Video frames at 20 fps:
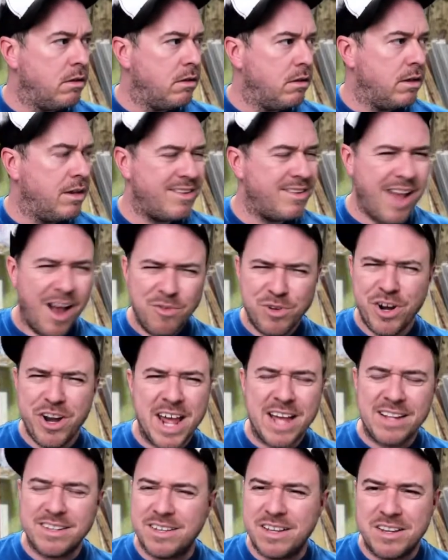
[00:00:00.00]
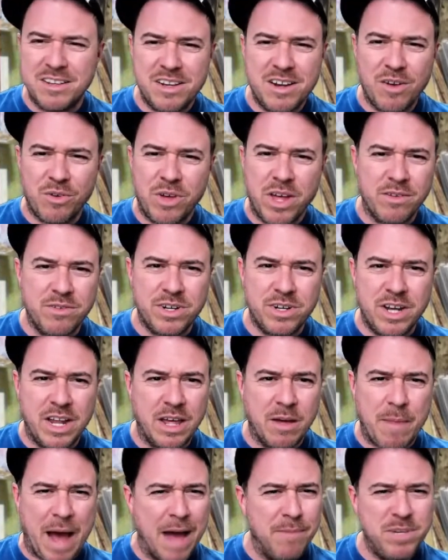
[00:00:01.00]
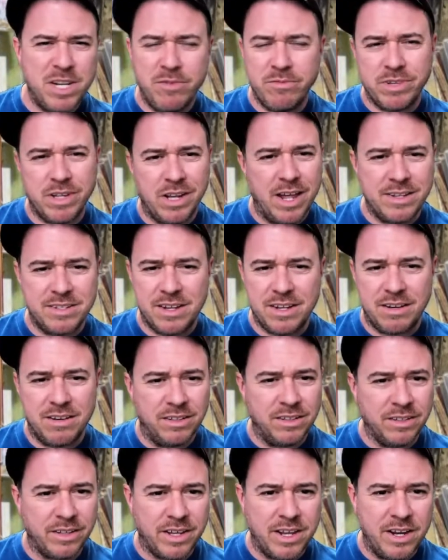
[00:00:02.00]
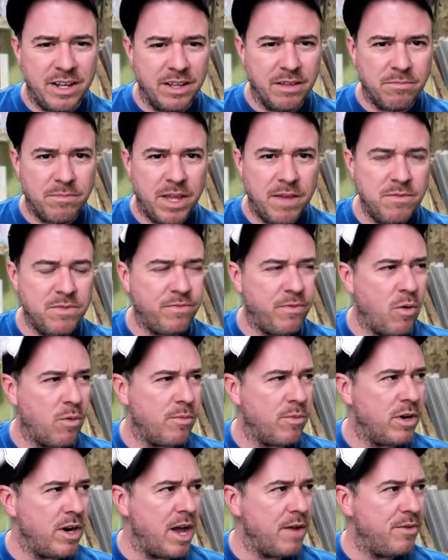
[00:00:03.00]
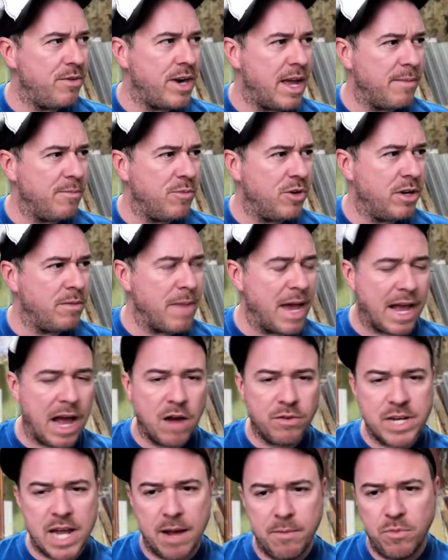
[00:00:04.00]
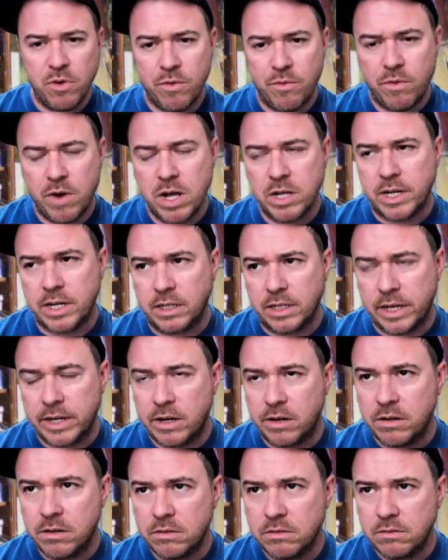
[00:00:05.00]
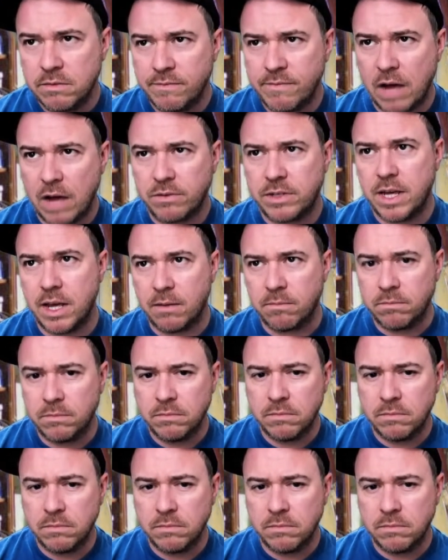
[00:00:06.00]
Is Audrey Denson still coaching them? I'm too lazy to look it up. He was former Notre Dame running back, all-time running leader of all time.